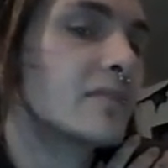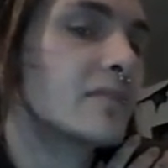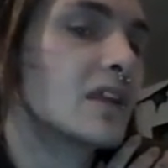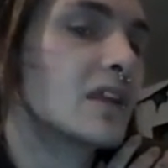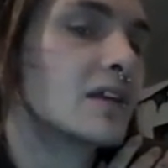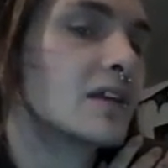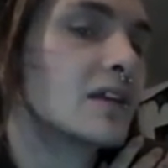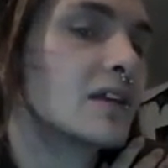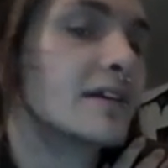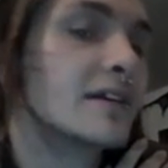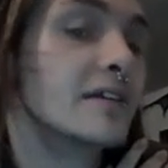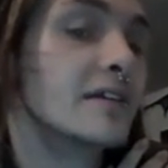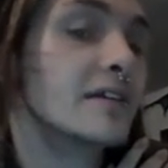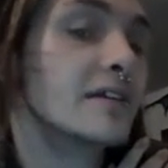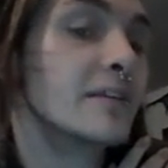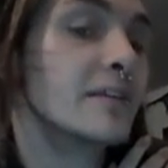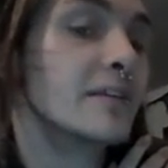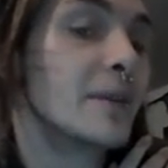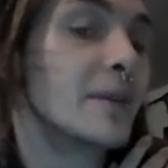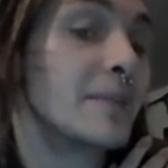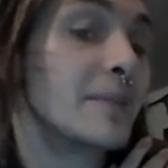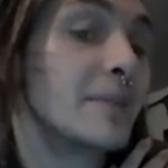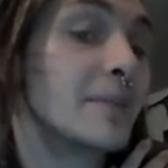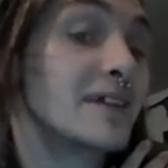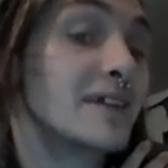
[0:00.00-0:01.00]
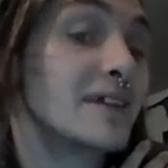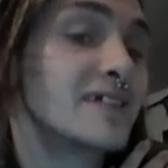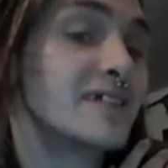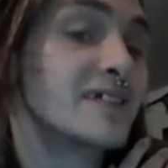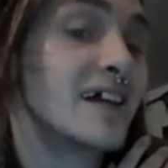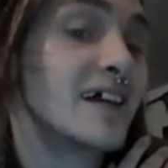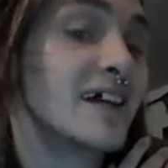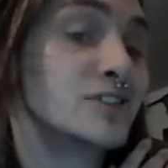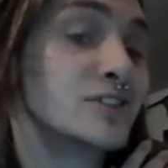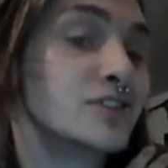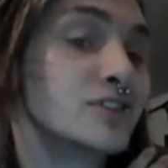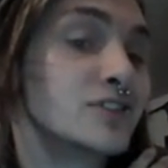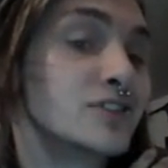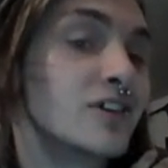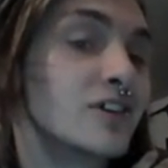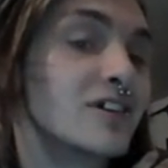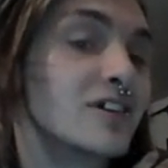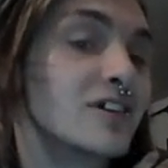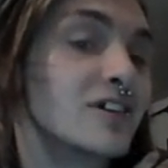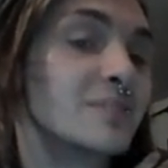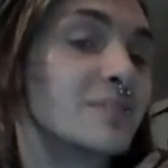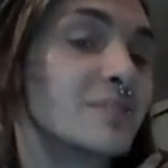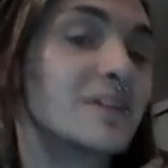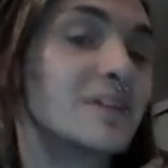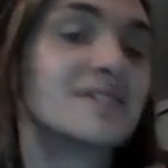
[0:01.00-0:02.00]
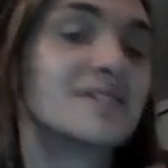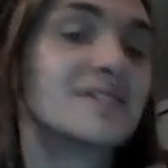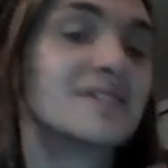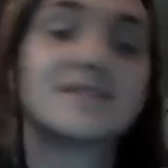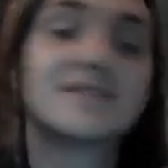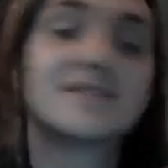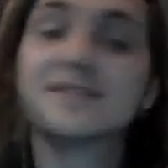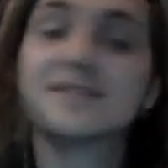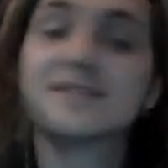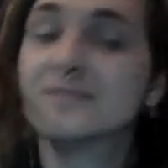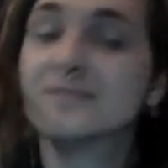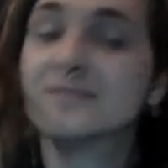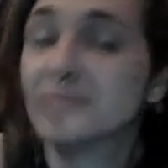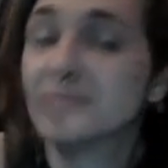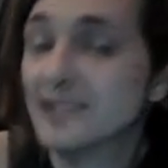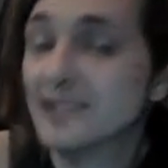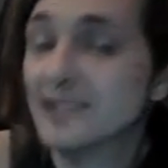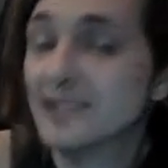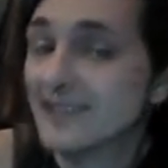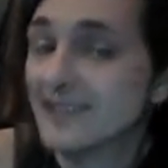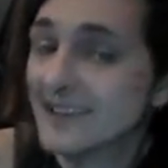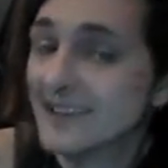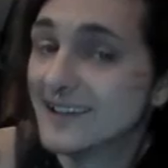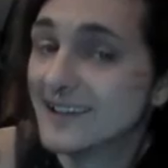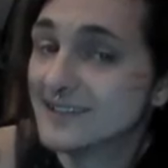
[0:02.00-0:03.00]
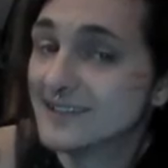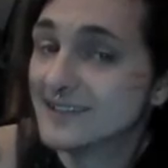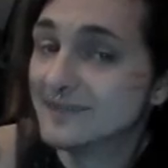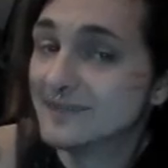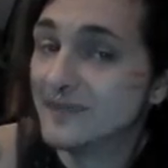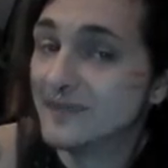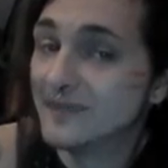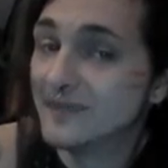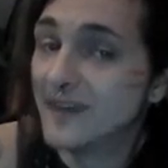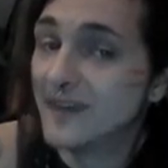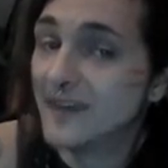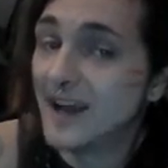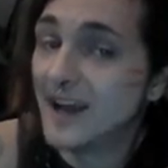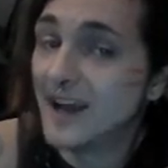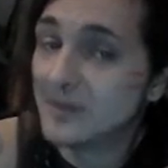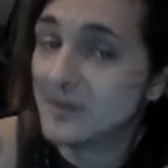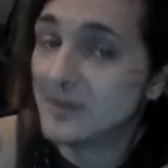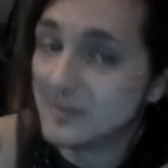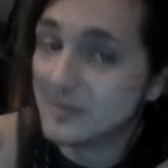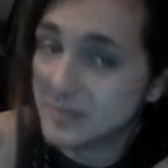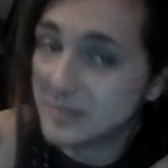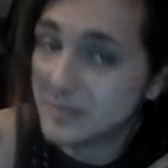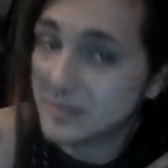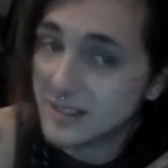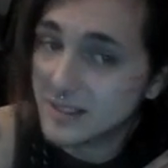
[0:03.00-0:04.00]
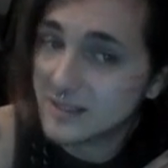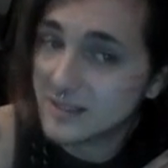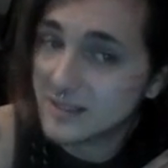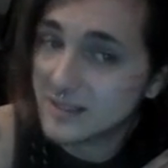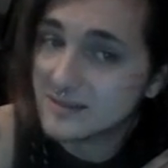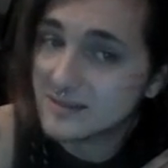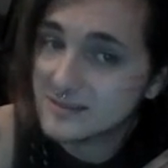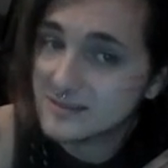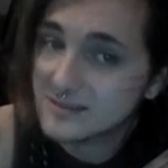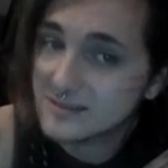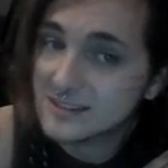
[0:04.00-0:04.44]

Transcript: Clearly my pink slashes are hard to miss. I mean, that's vibrant pink.